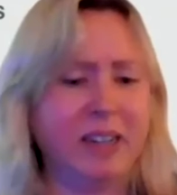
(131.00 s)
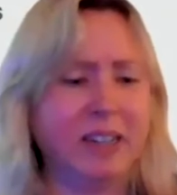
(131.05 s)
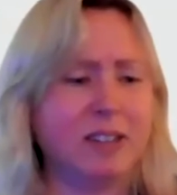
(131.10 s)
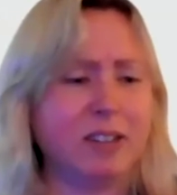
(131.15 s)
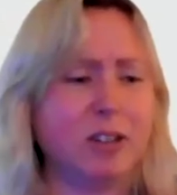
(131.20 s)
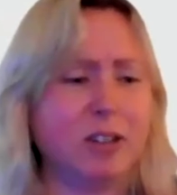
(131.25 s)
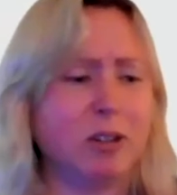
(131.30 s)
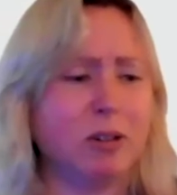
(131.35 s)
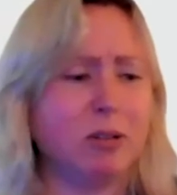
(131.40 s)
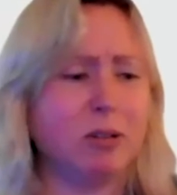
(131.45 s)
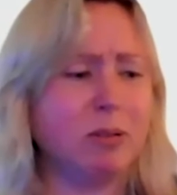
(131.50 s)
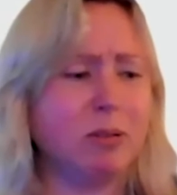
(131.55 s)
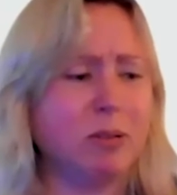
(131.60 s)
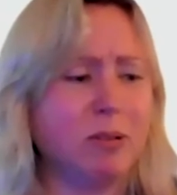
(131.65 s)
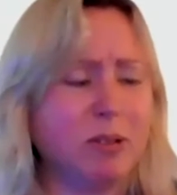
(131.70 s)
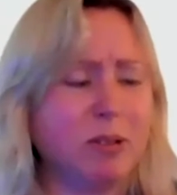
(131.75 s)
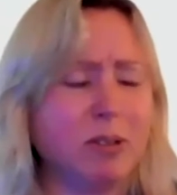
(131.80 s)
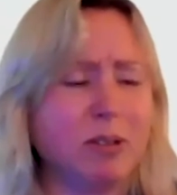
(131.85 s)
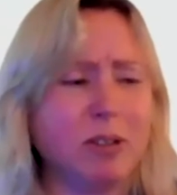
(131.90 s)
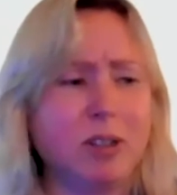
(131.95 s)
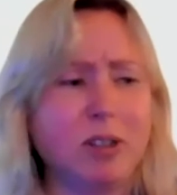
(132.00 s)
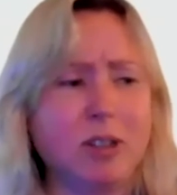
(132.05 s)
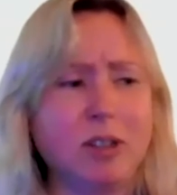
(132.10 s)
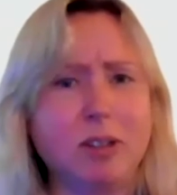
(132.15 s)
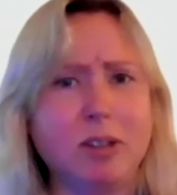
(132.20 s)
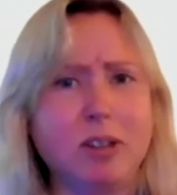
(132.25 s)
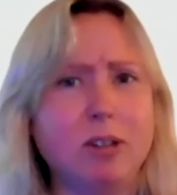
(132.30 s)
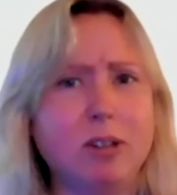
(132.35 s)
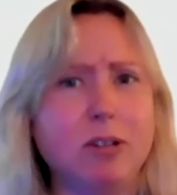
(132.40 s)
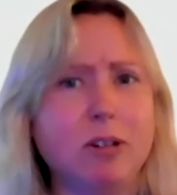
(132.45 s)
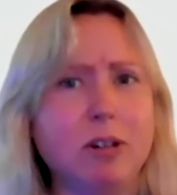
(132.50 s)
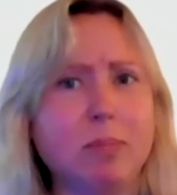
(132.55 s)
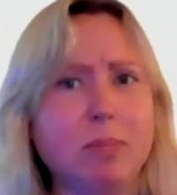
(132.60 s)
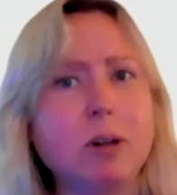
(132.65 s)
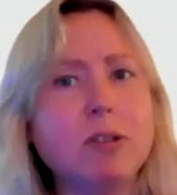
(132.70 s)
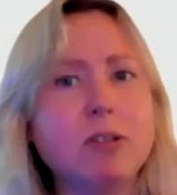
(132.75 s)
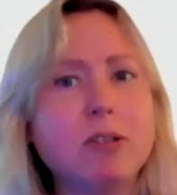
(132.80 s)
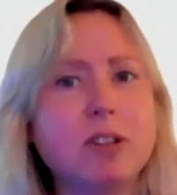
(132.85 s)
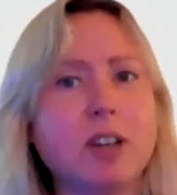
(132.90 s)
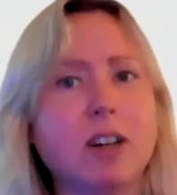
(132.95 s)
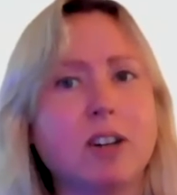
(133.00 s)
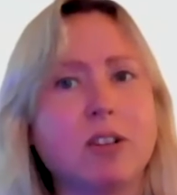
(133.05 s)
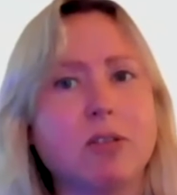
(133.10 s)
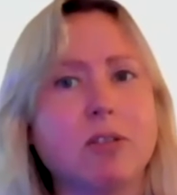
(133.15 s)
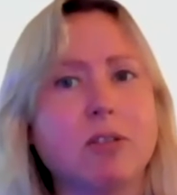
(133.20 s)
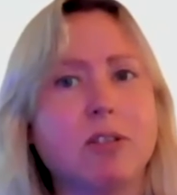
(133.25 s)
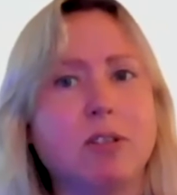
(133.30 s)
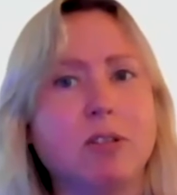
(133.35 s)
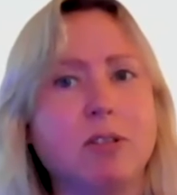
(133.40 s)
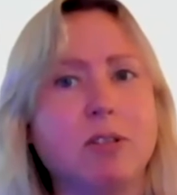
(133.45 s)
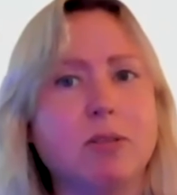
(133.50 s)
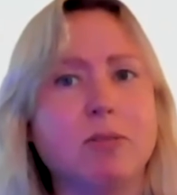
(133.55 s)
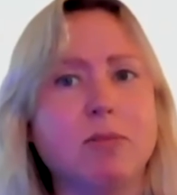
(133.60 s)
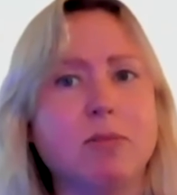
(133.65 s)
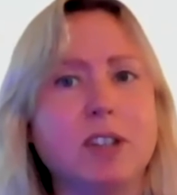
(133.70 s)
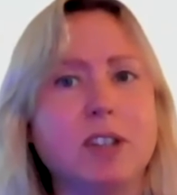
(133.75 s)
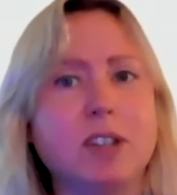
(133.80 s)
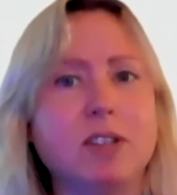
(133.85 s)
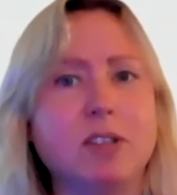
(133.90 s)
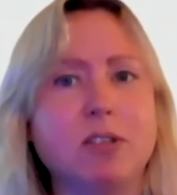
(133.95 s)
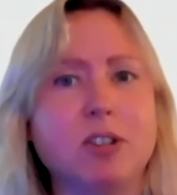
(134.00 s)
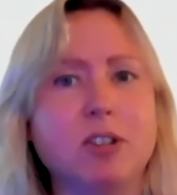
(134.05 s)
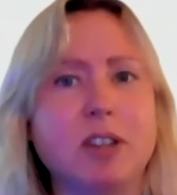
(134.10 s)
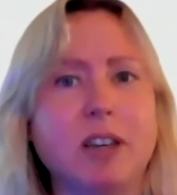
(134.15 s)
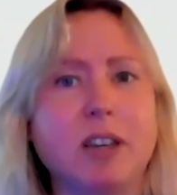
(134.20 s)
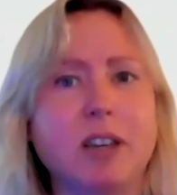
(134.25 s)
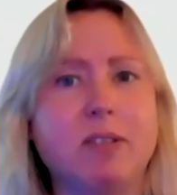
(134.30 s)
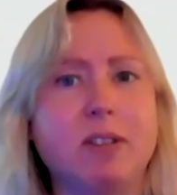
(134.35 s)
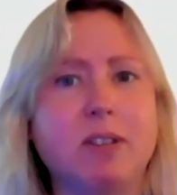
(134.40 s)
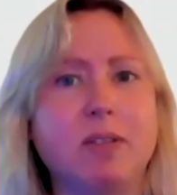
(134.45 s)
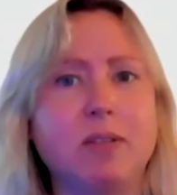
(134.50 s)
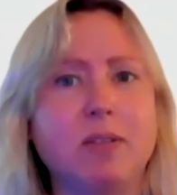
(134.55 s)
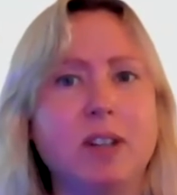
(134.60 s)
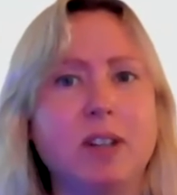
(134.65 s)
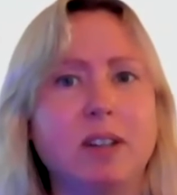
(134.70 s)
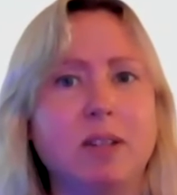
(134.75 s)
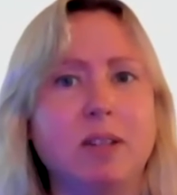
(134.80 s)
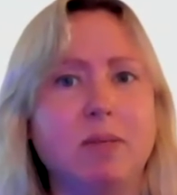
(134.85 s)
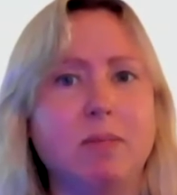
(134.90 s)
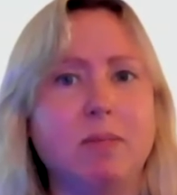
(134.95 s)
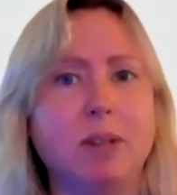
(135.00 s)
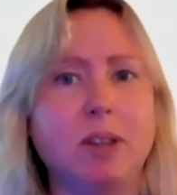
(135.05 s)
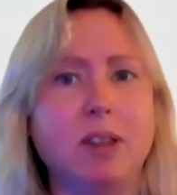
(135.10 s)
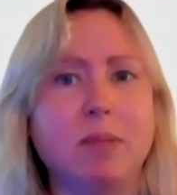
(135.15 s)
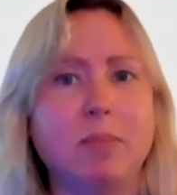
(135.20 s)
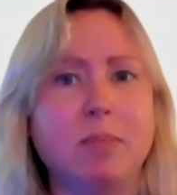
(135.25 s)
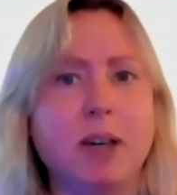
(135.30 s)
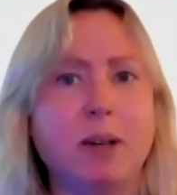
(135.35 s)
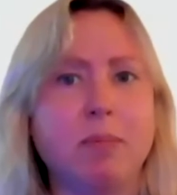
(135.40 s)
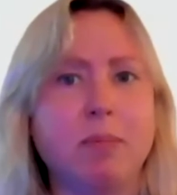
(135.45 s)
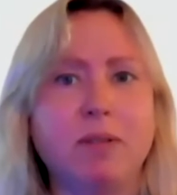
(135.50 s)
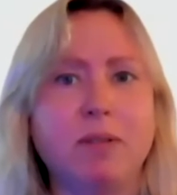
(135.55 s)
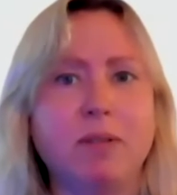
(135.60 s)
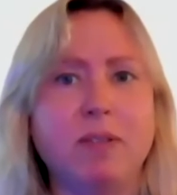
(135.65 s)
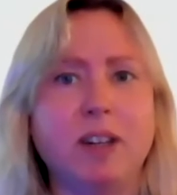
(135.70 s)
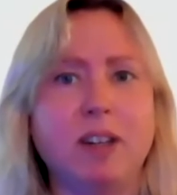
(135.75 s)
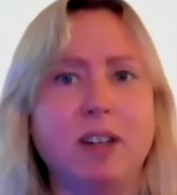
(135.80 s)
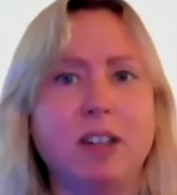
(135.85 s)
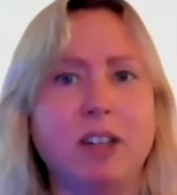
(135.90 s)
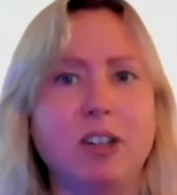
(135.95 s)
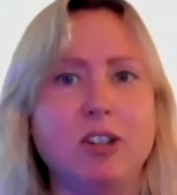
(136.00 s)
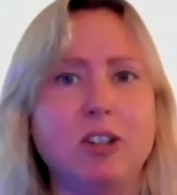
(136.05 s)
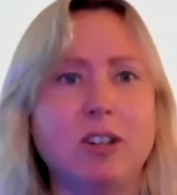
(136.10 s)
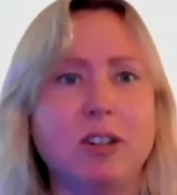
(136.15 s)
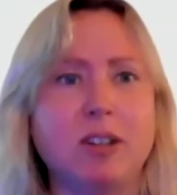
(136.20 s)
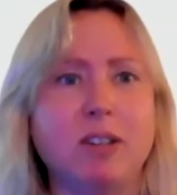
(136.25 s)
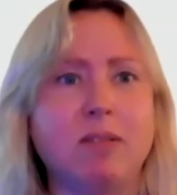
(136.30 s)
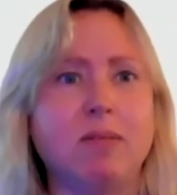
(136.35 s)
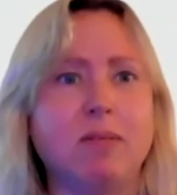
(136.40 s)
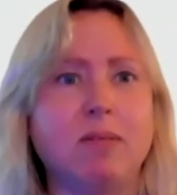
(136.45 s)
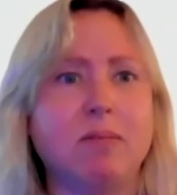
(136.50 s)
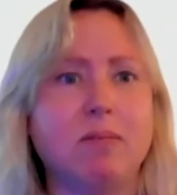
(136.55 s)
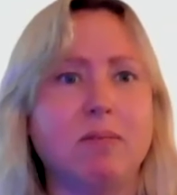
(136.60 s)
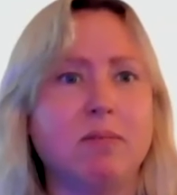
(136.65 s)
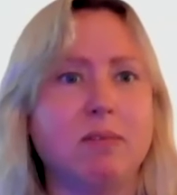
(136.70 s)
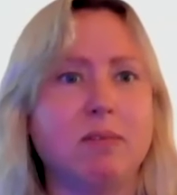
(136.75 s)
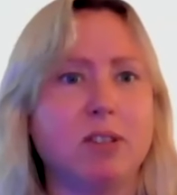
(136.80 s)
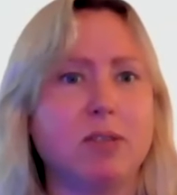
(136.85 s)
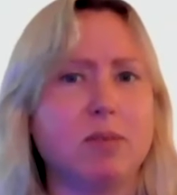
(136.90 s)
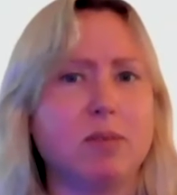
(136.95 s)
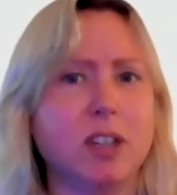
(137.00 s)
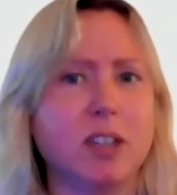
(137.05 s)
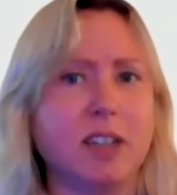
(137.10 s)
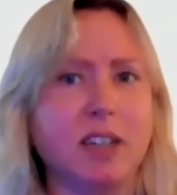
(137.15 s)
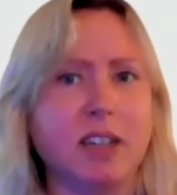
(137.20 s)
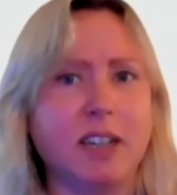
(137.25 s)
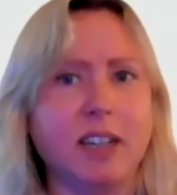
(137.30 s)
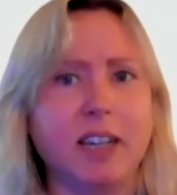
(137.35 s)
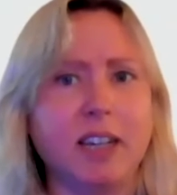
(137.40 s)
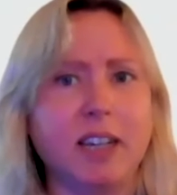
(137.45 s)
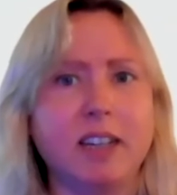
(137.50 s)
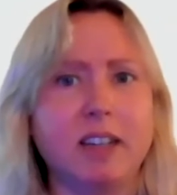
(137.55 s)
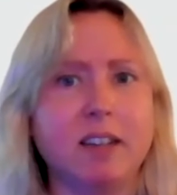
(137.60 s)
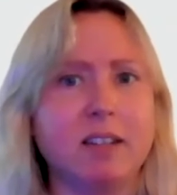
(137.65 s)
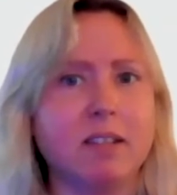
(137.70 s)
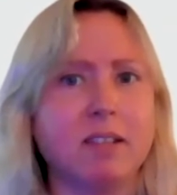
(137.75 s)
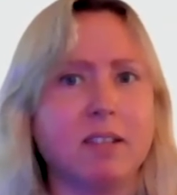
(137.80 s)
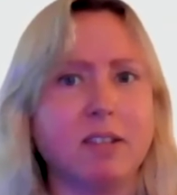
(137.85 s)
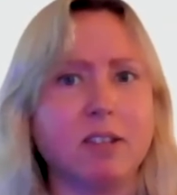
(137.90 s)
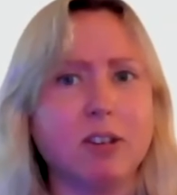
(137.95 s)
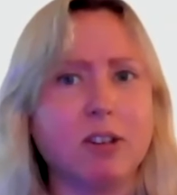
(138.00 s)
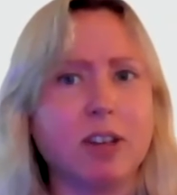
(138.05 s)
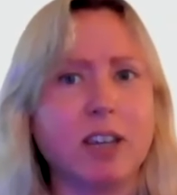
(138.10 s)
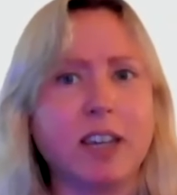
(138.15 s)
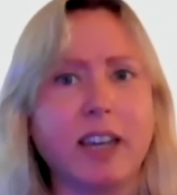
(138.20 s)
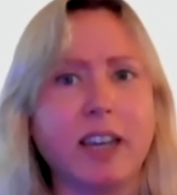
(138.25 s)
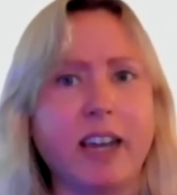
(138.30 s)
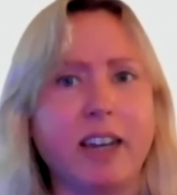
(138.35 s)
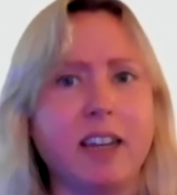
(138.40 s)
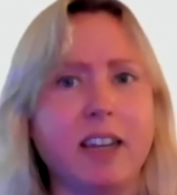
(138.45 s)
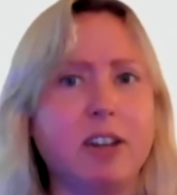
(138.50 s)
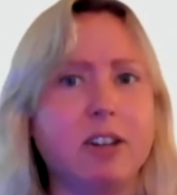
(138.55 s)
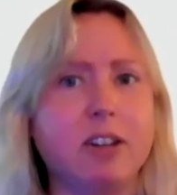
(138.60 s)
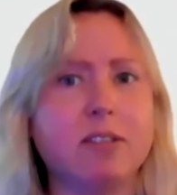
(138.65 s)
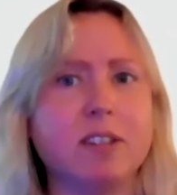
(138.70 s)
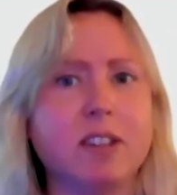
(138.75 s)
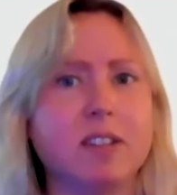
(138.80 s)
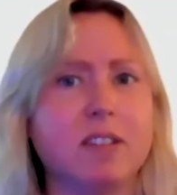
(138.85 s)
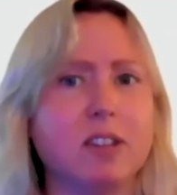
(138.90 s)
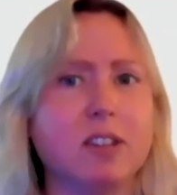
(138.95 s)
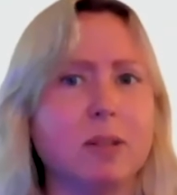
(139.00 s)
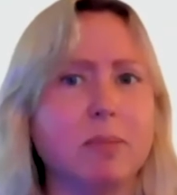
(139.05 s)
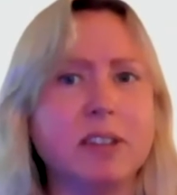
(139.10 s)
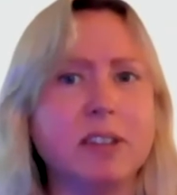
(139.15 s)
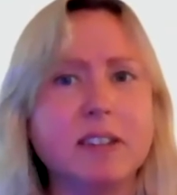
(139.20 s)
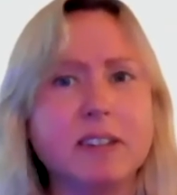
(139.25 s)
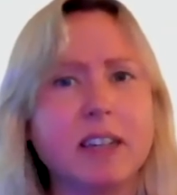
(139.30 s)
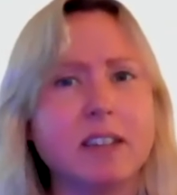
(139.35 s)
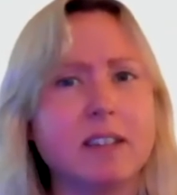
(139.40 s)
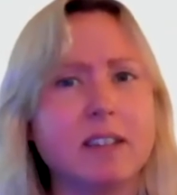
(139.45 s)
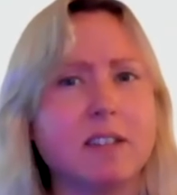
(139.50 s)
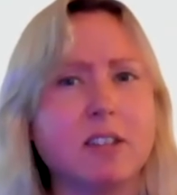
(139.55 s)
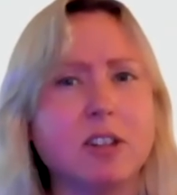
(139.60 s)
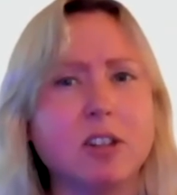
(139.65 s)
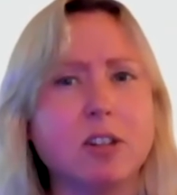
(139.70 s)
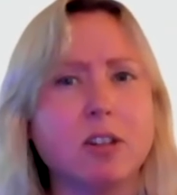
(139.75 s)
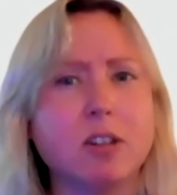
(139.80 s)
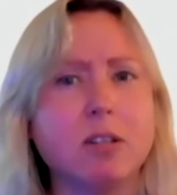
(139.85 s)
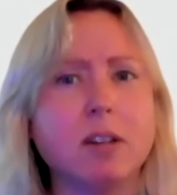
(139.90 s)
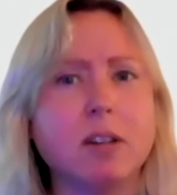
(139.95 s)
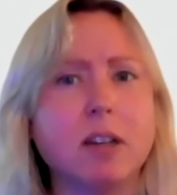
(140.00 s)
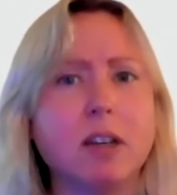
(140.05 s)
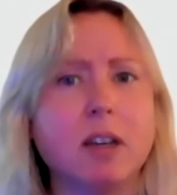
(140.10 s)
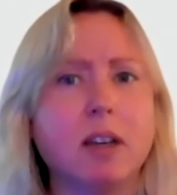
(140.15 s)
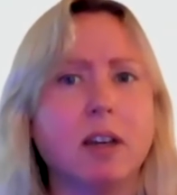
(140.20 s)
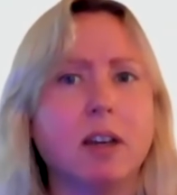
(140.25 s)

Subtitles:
So your postdoctoral research that was funded with the Beckman Foundation was really in looking at ecosystems. Is that still